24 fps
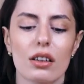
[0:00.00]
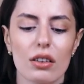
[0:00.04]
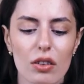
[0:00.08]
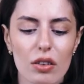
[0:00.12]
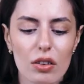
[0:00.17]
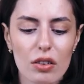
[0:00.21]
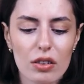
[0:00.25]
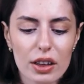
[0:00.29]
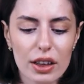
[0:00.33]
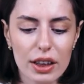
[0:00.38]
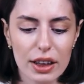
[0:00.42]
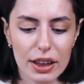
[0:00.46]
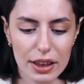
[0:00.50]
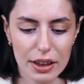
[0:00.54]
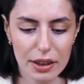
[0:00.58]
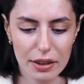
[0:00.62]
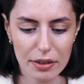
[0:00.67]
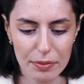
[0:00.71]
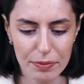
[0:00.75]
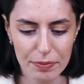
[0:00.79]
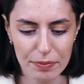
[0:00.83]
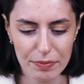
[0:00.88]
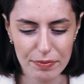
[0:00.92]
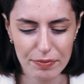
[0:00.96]

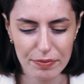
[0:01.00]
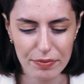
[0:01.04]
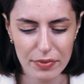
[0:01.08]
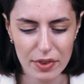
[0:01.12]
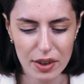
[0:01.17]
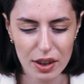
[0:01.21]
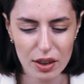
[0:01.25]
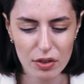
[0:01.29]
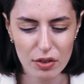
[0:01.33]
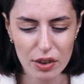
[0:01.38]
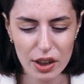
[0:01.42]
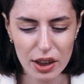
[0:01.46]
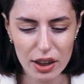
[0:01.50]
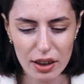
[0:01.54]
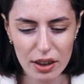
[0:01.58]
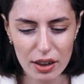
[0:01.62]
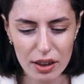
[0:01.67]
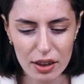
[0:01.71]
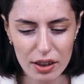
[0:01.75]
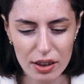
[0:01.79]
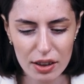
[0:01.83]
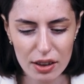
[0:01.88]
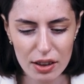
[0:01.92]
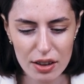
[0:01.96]
Okay. Look at
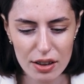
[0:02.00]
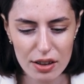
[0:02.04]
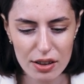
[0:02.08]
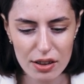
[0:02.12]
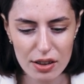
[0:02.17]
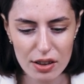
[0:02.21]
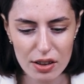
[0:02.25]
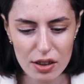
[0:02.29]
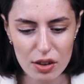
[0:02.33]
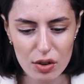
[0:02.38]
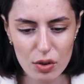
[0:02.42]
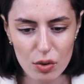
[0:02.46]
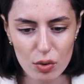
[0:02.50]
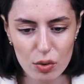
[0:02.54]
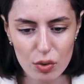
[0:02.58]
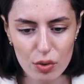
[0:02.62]
this.